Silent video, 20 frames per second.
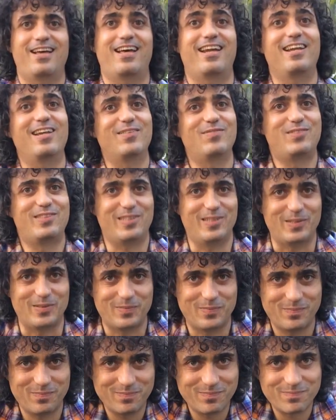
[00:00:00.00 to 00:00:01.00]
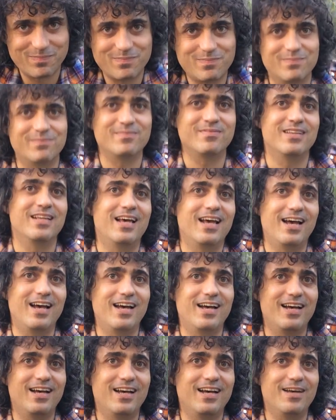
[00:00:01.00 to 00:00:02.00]
I'd love to.
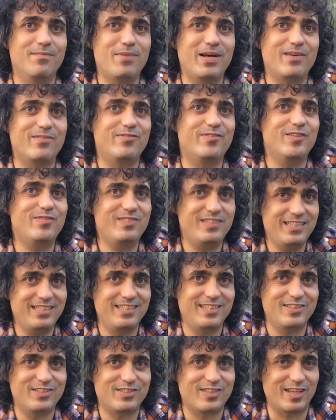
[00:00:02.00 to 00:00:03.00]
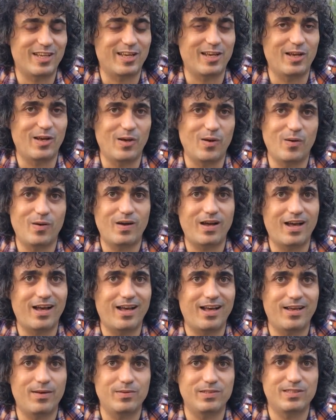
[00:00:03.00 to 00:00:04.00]
About 15 years ago,
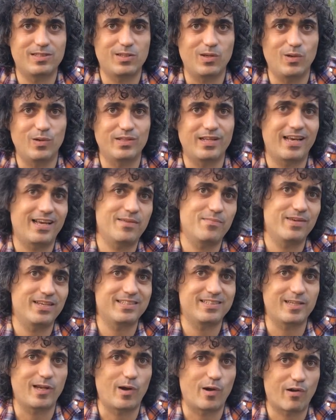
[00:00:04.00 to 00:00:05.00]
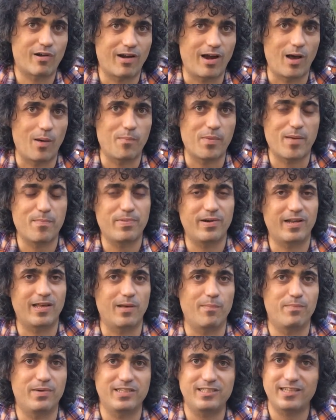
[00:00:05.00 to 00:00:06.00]
I was told I could make sauerkraut by
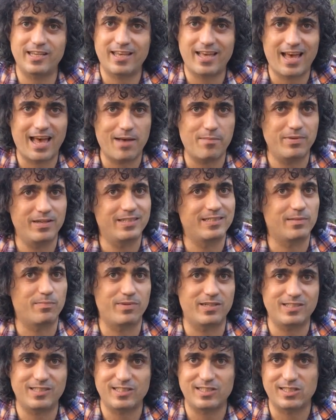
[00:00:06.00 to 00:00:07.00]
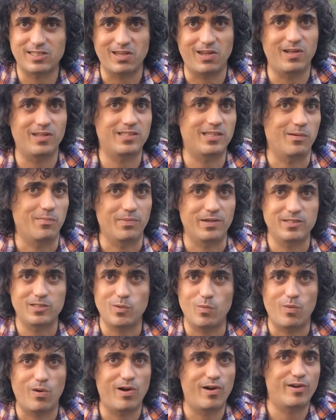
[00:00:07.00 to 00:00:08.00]
putting a bunch of cabbage, a bunch of salt, and a bunch
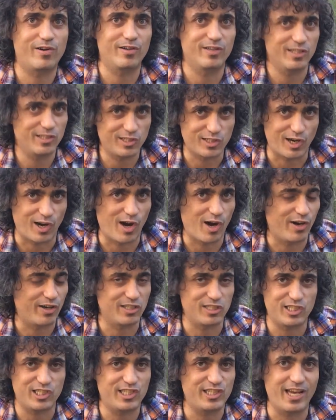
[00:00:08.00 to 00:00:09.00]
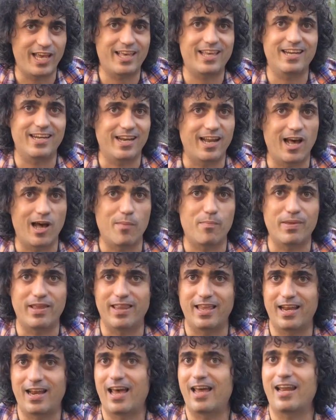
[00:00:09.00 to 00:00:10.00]
of water in a jar and shaking it up,
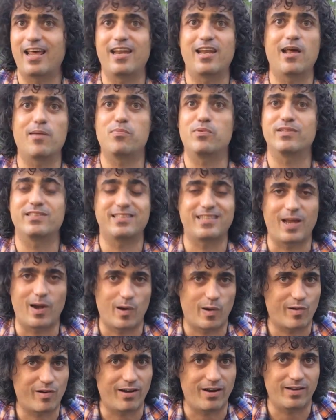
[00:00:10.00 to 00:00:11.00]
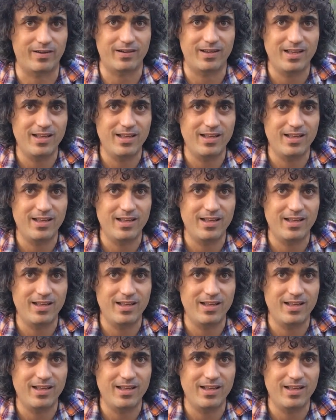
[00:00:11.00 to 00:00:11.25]
and then I'd end up with sauerkraut.